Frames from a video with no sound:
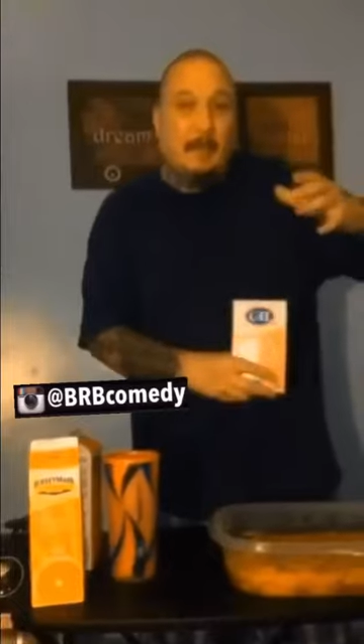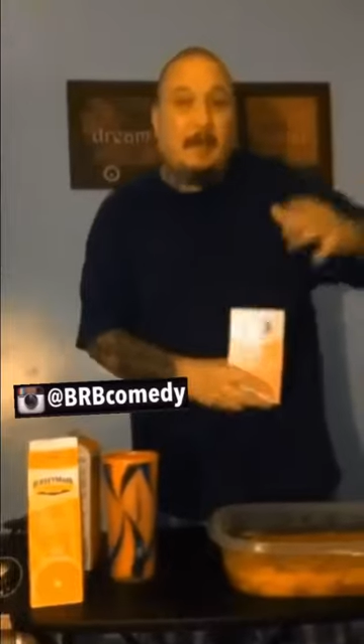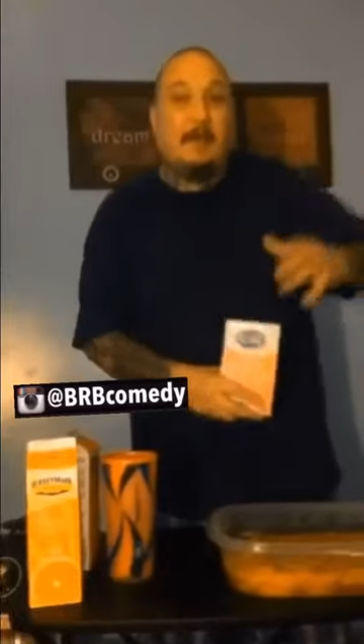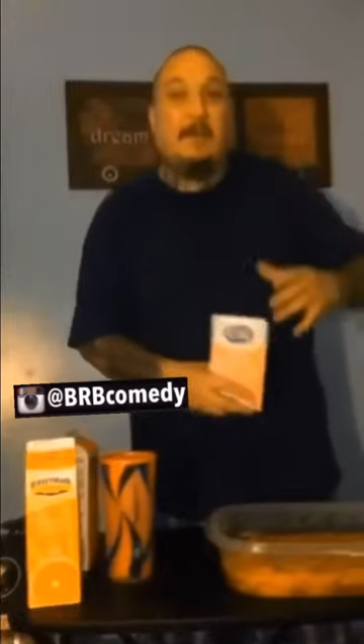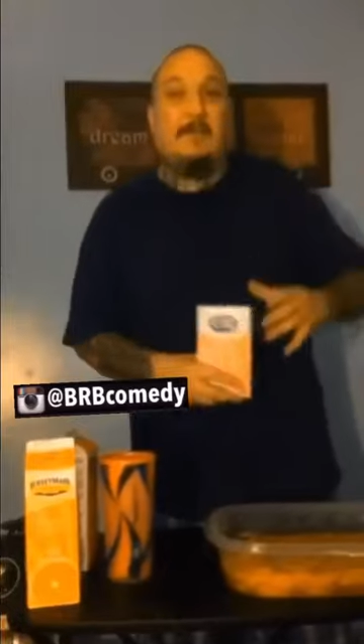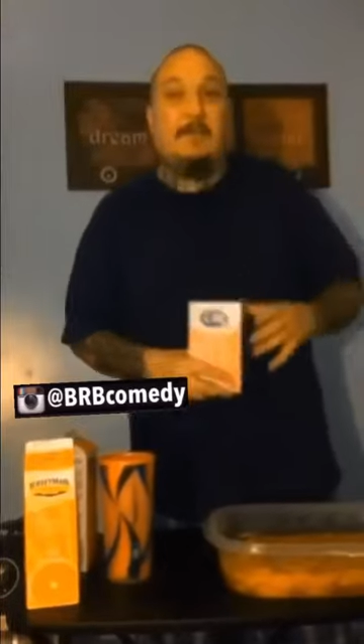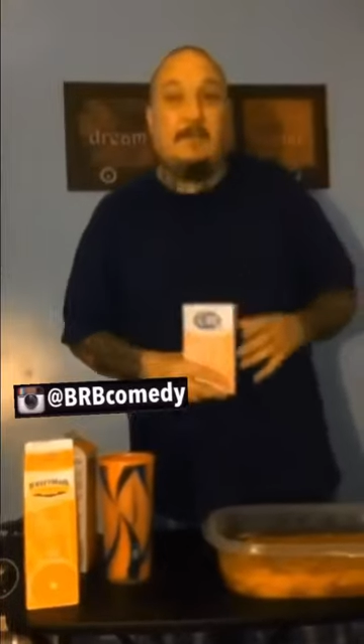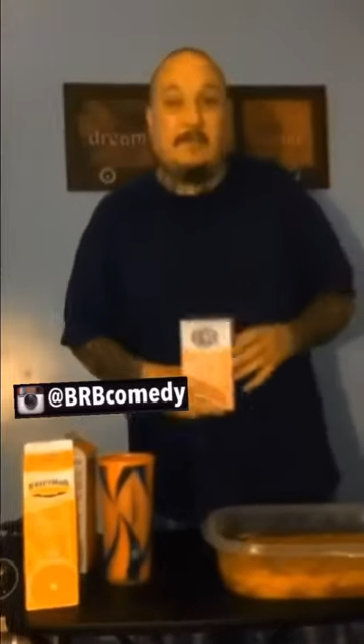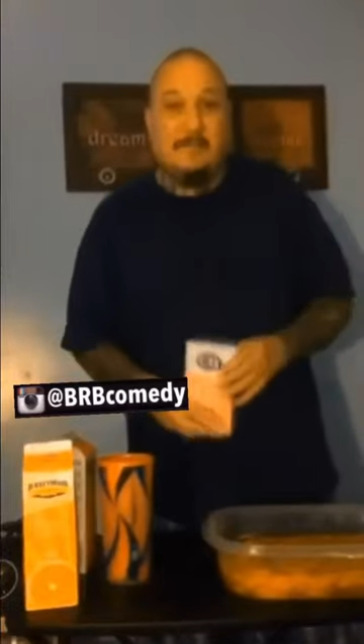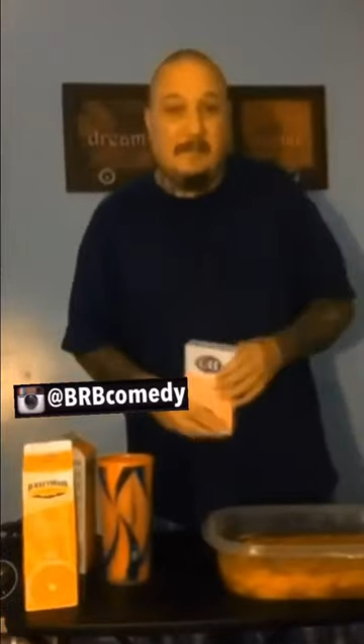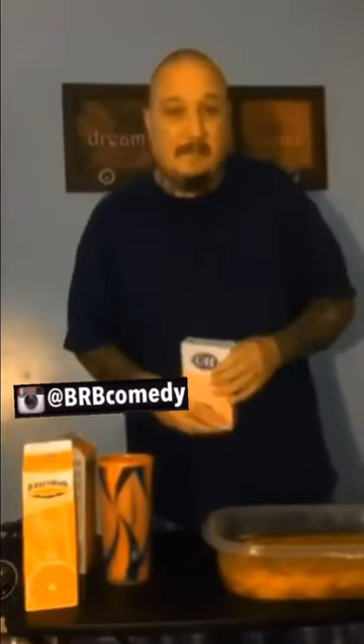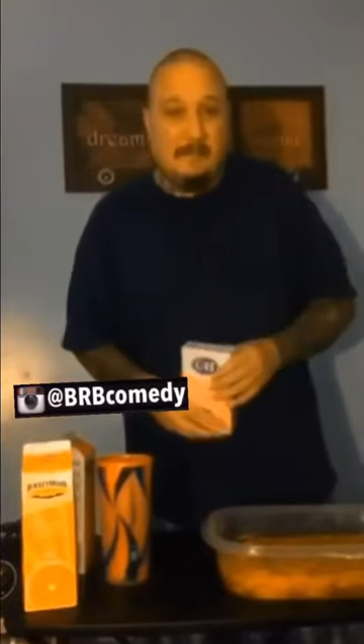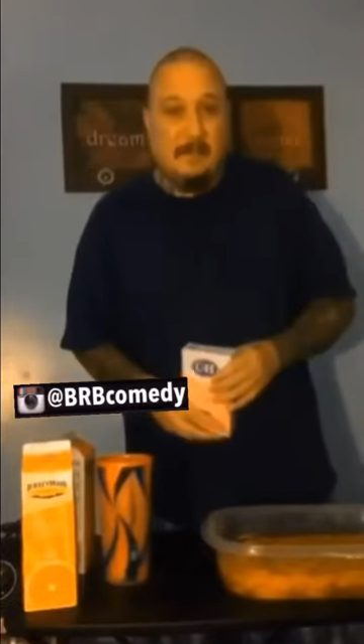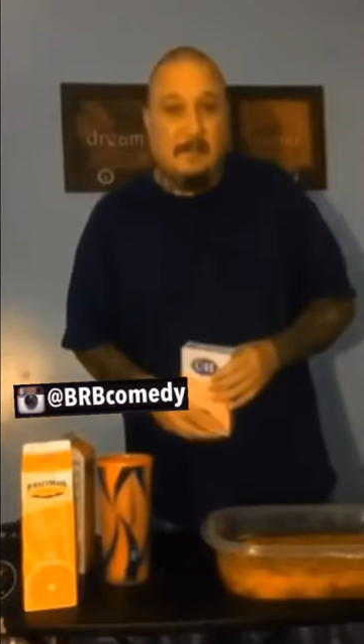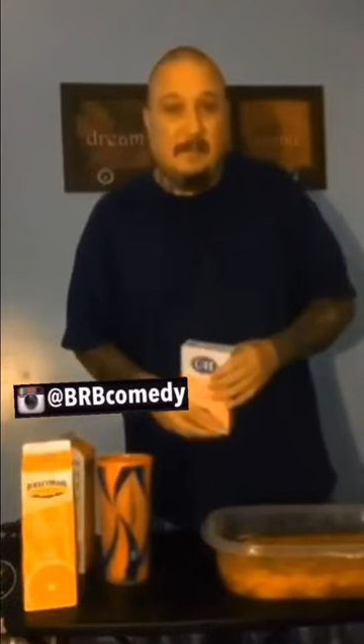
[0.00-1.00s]

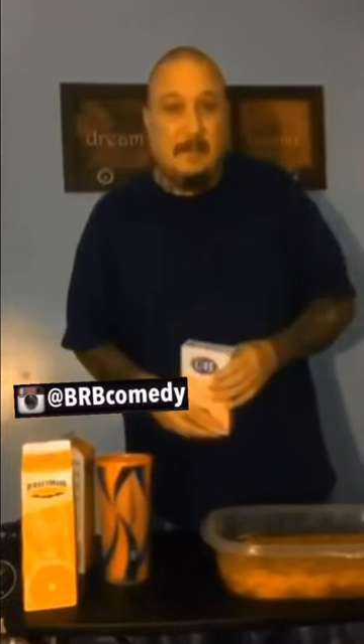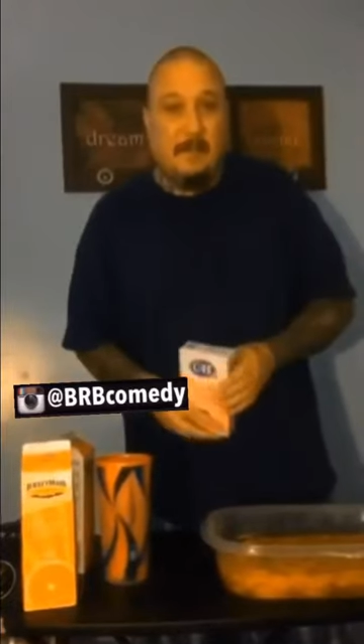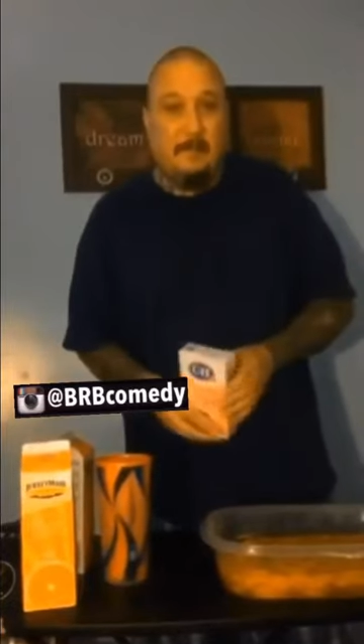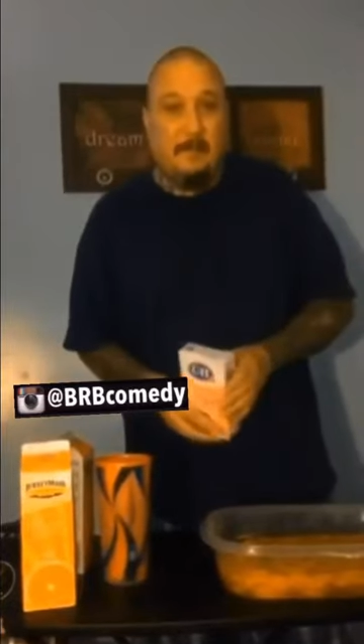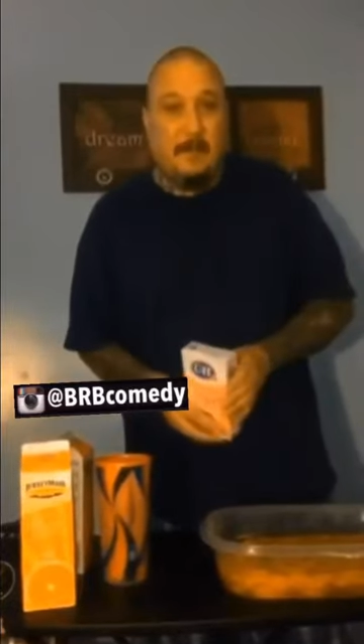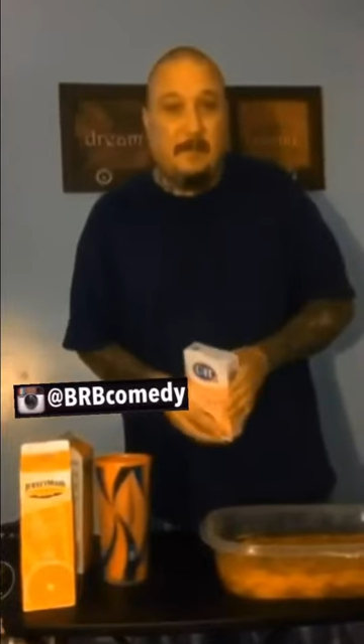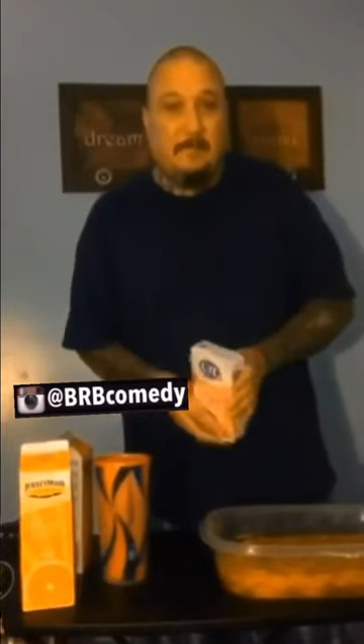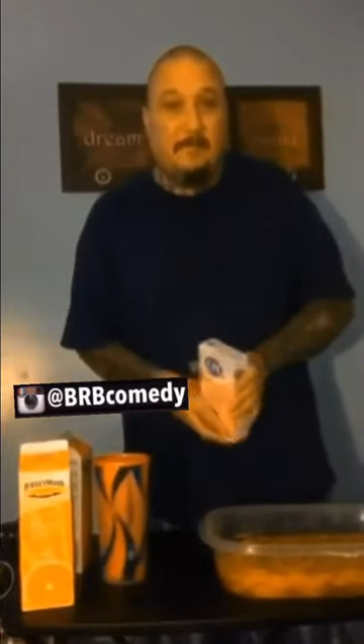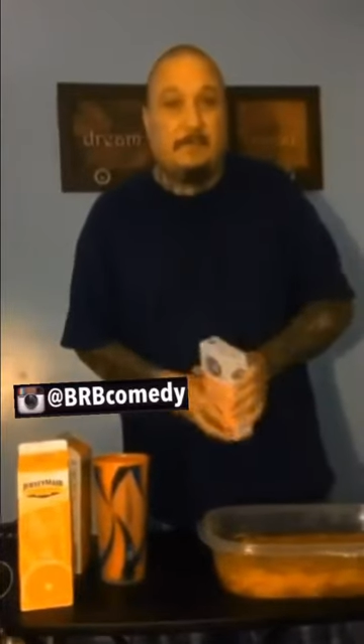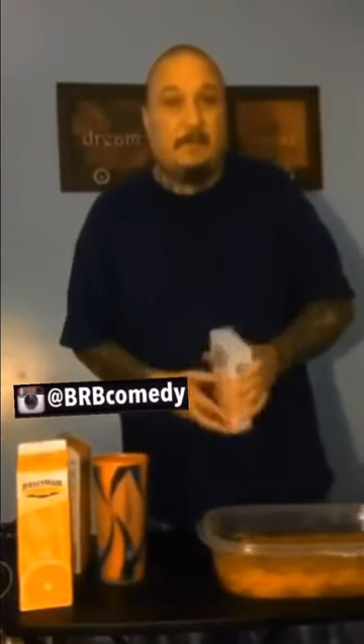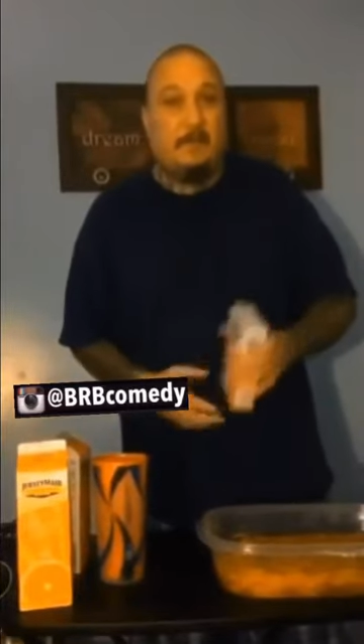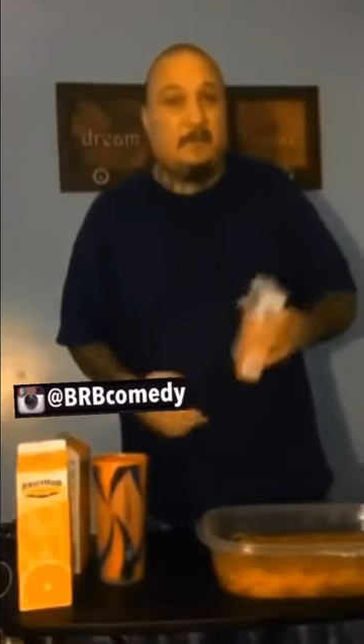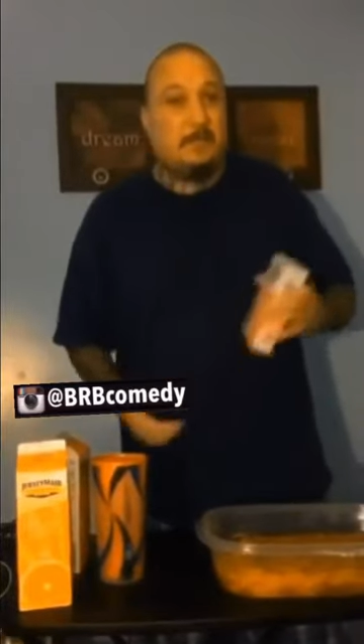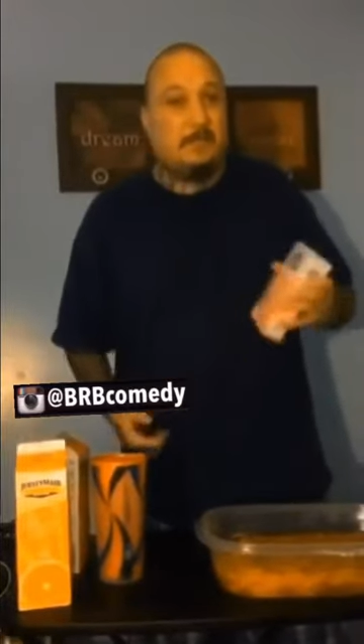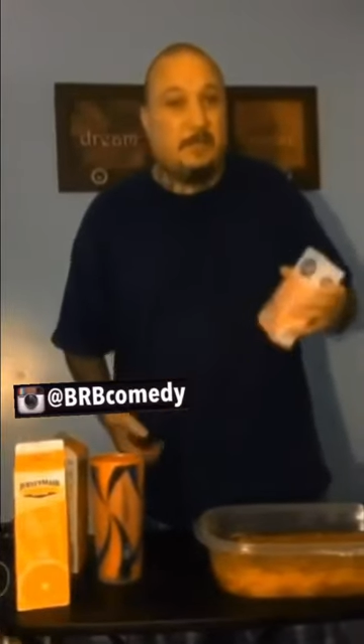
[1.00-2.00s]
160 of that grams is
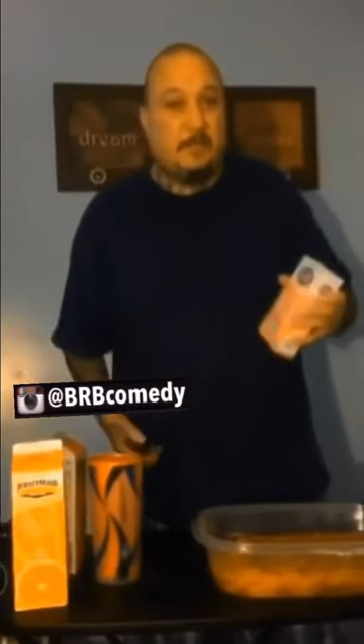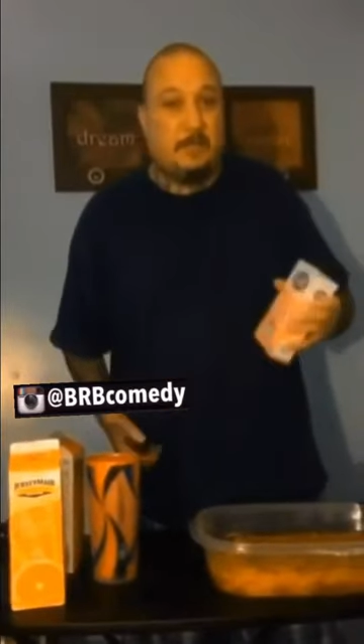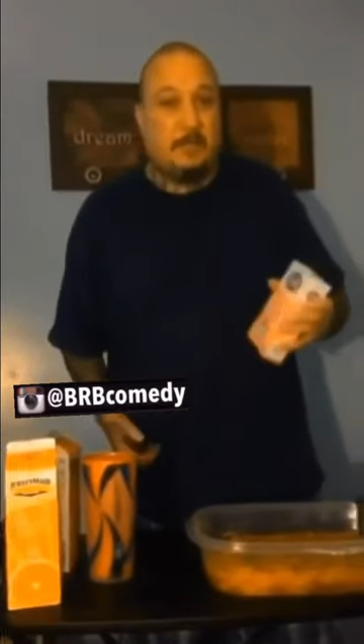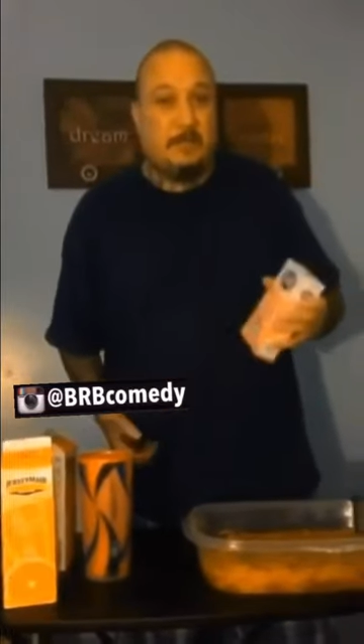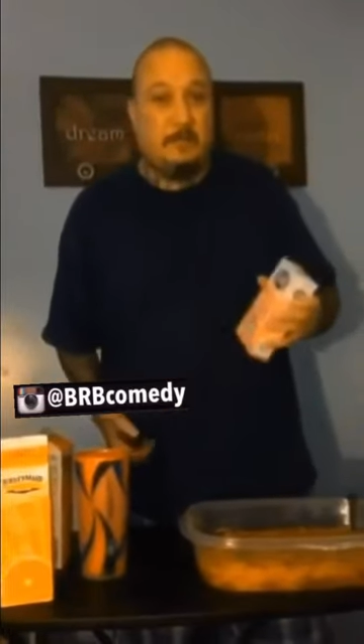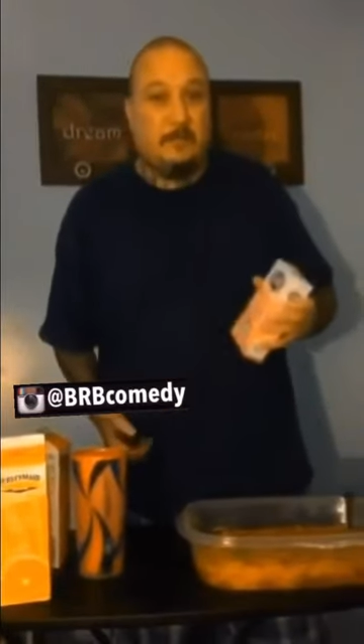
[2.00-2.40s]
all sugar.